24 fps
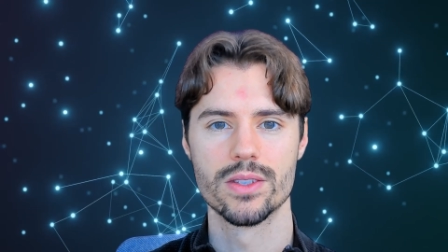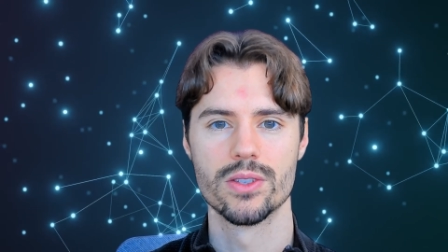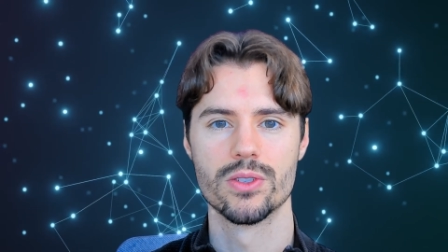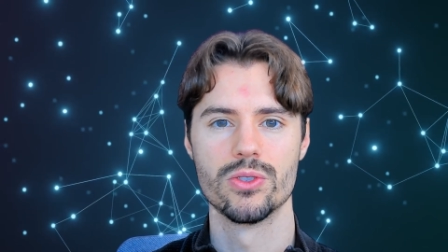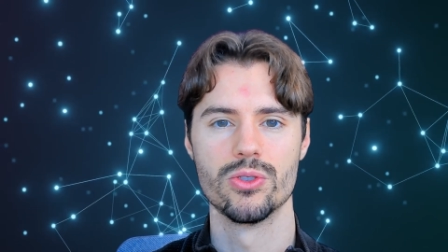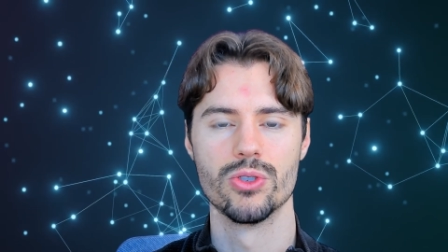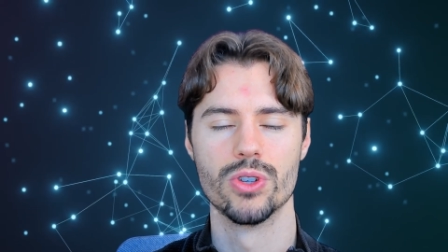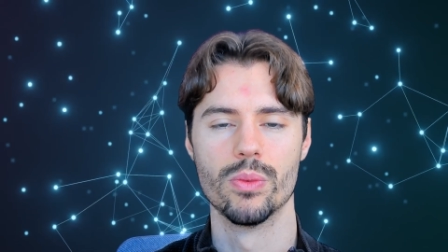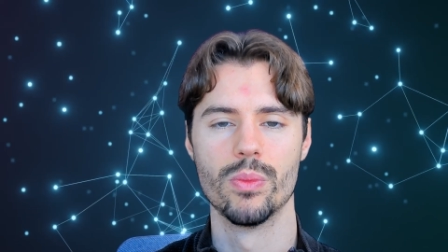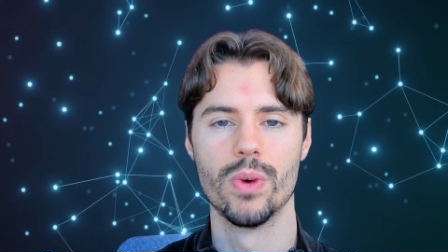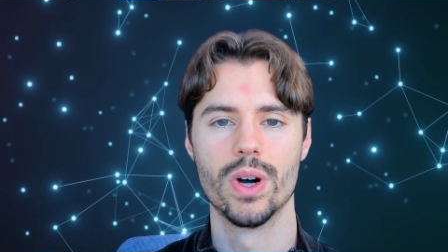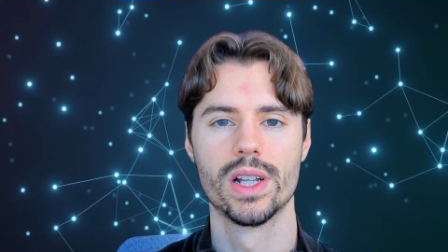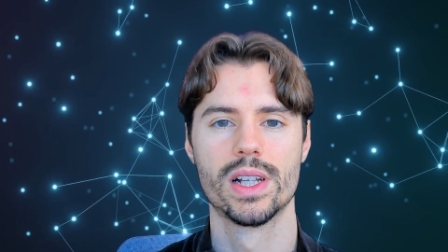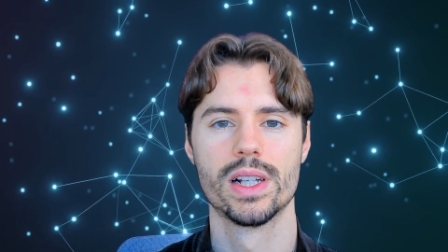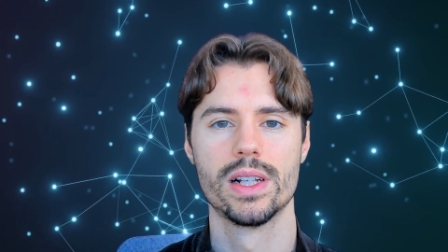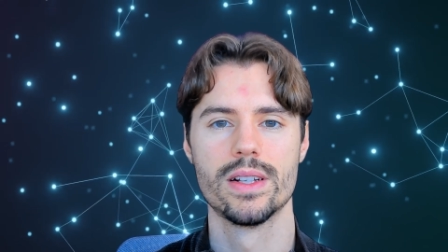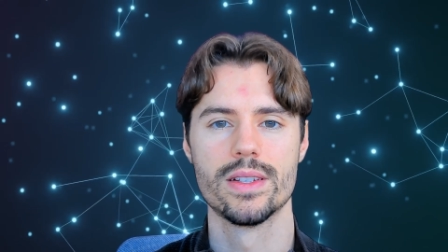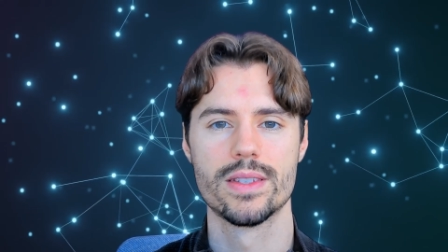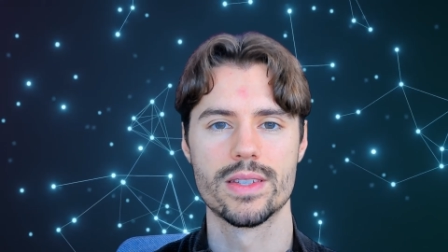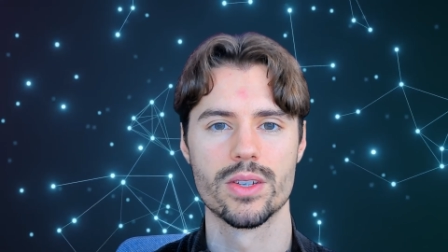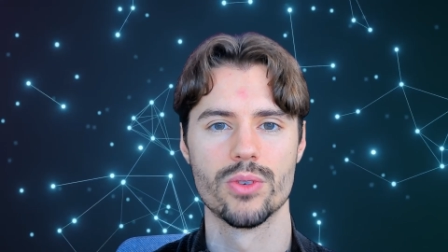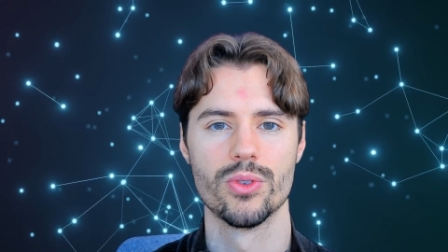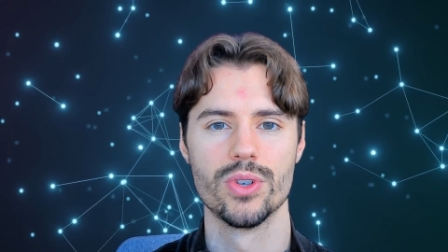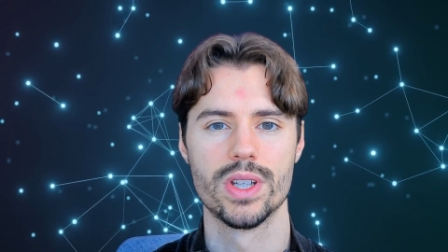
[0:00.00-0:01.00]
to the model
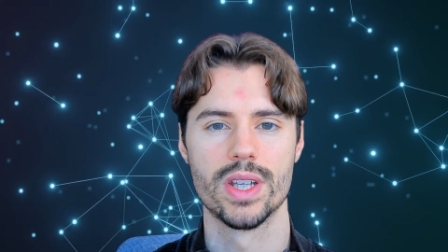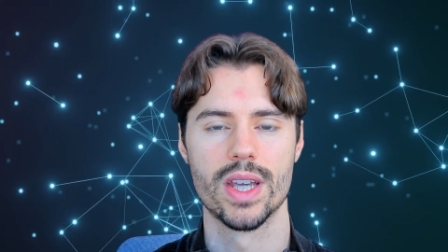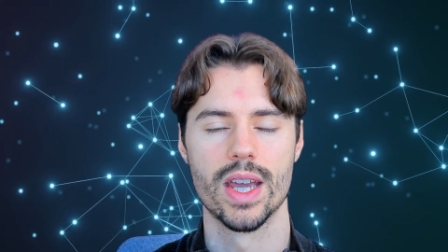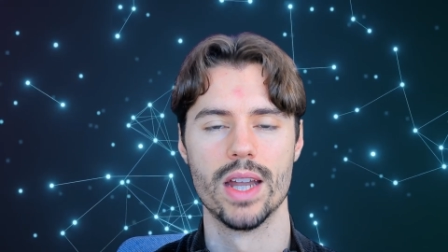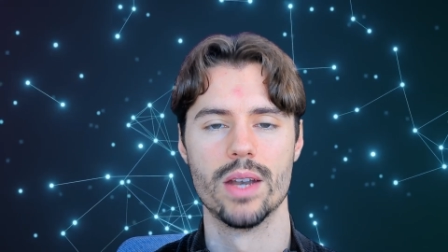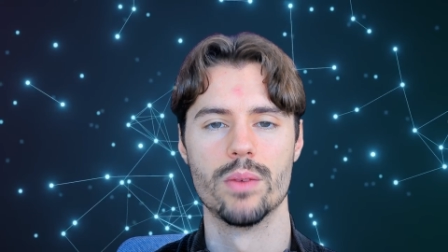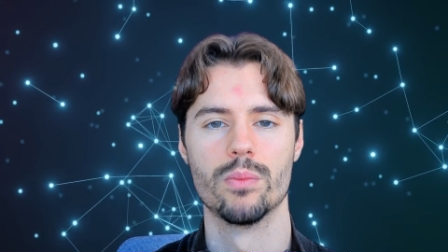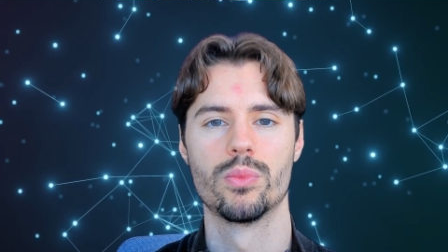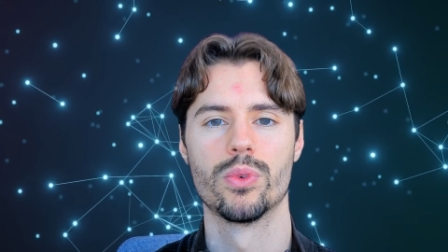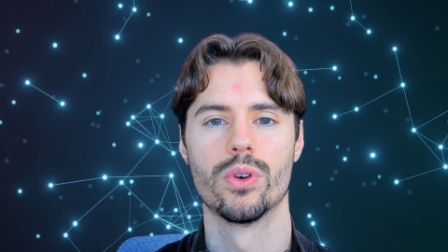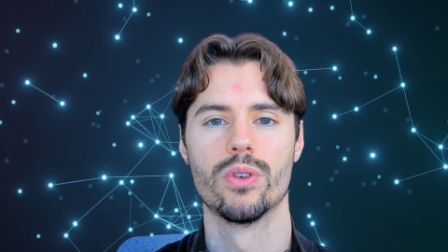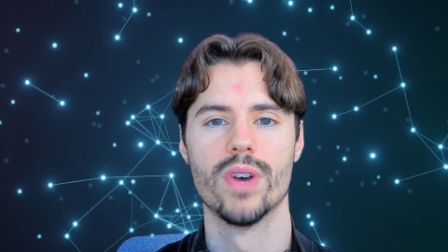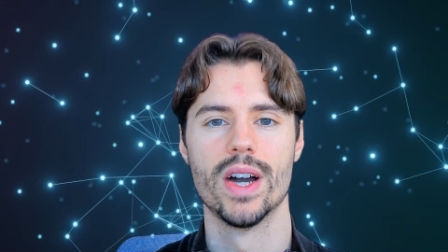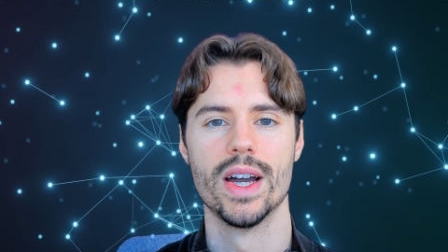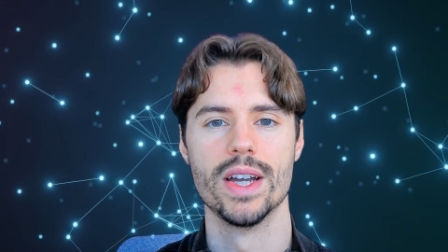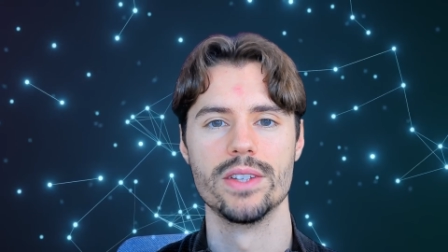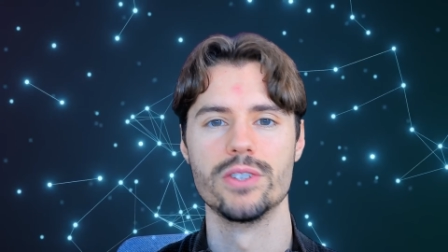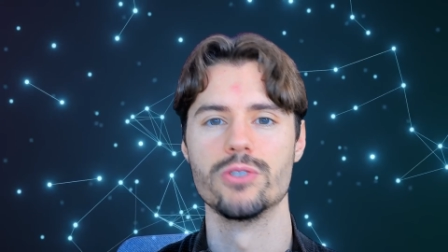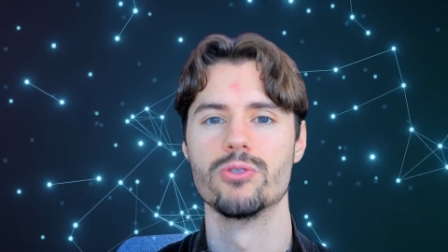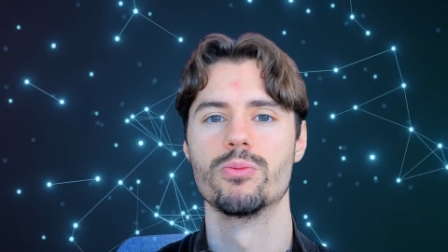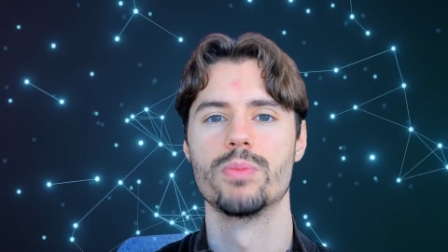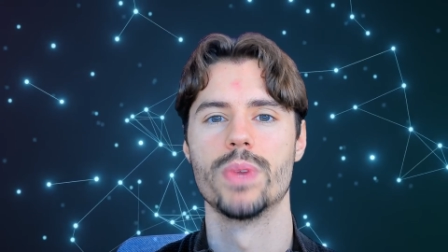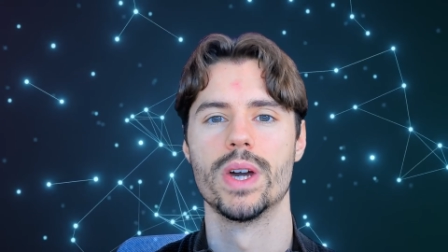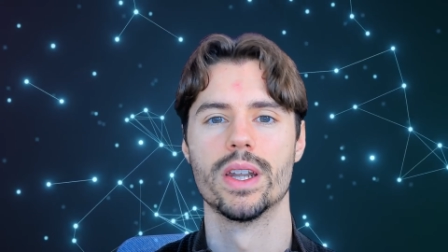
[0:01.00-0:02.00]
so it can provide you
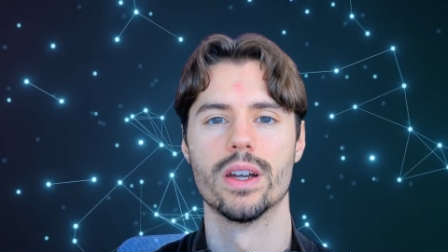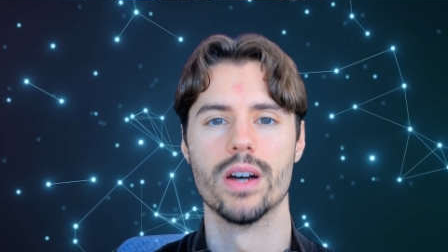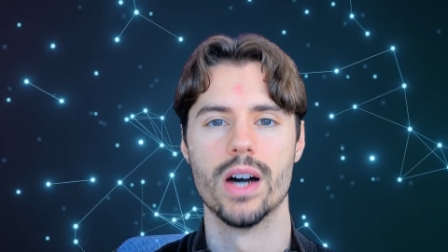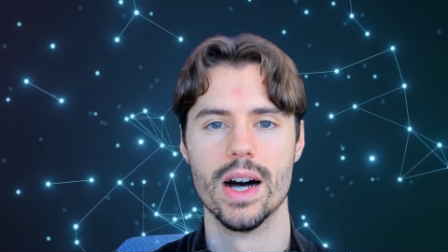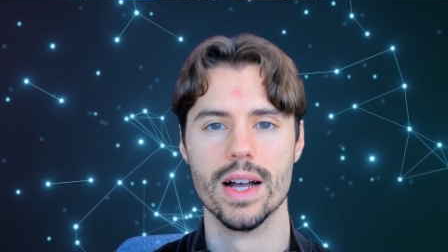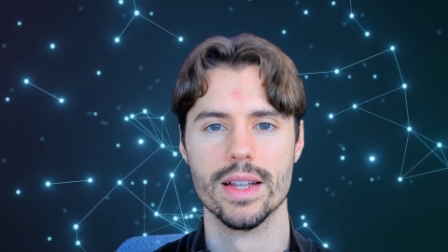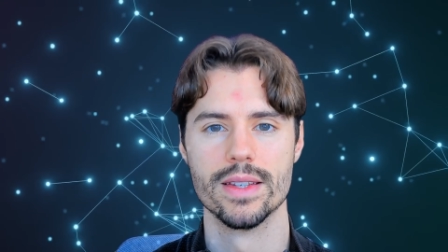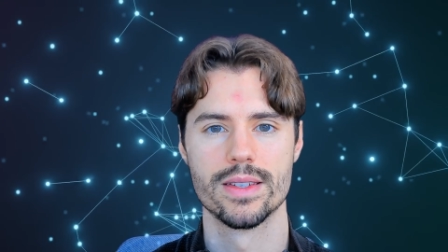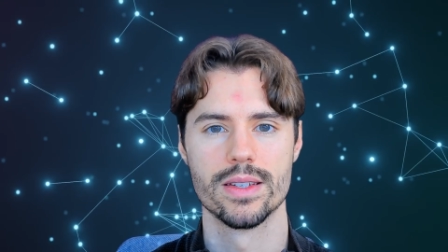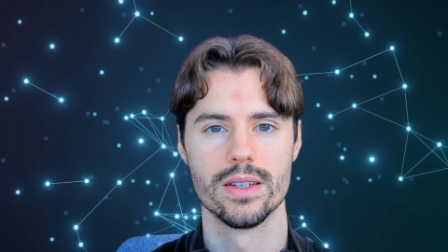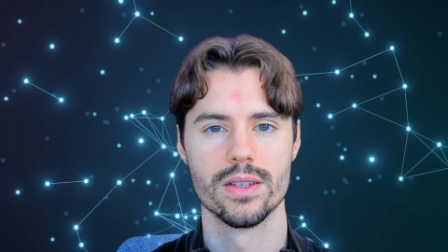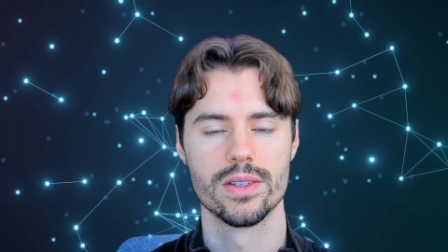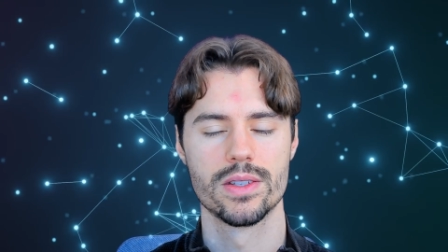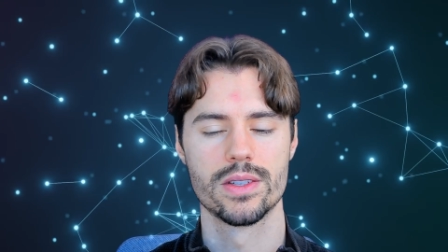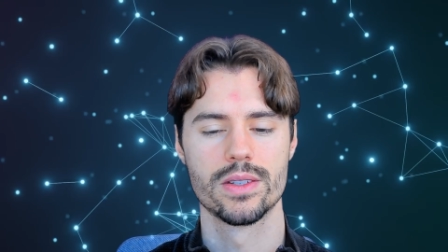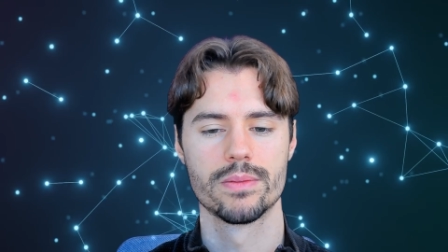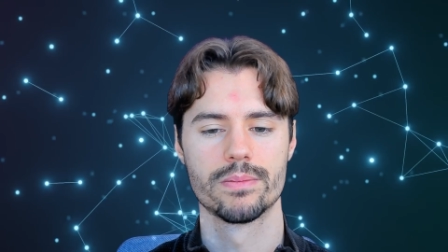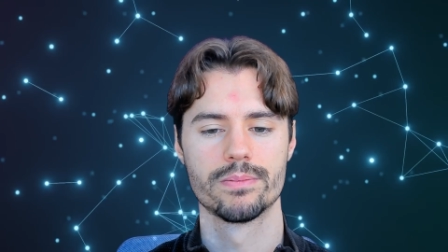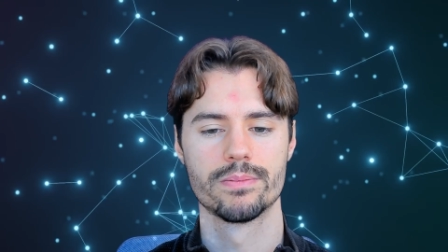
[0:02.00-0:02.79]
better answers.